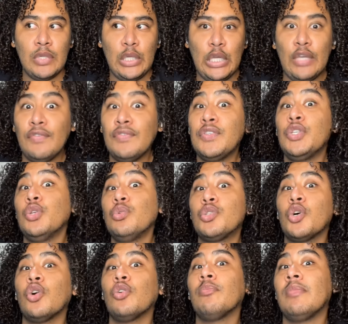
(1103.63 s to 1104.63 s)
if you
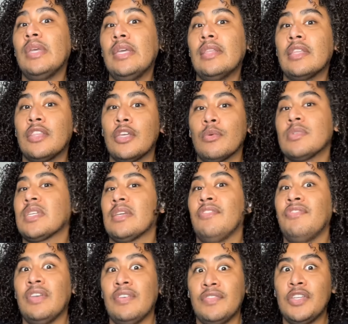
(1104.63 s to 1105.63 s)
told me that there was like
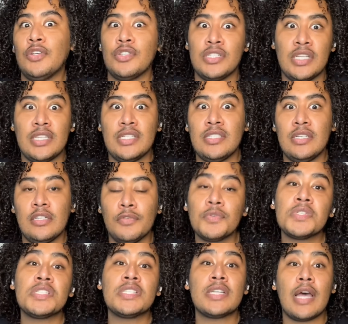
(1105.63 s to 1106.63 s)
50 or 60
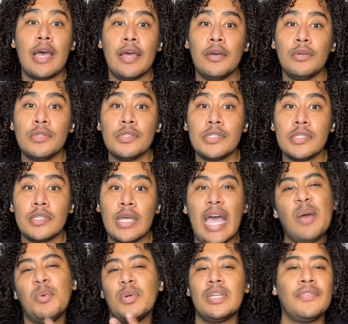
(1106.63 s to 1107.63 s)
different styles,
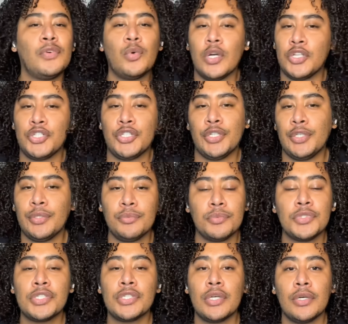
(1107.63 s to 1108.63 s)
I wouldn't even question you.
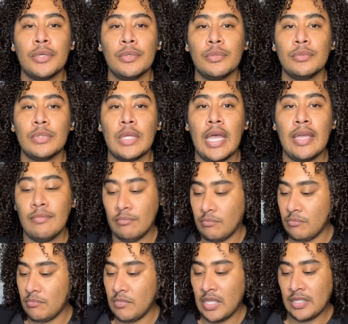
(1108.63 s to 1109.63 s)
So I
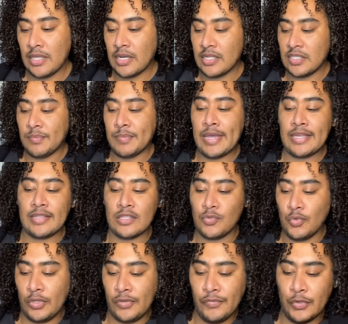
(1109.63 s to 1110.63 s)
think that it's a bag
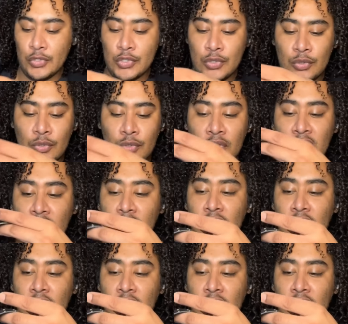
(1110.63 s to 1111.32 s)
that's really versatile.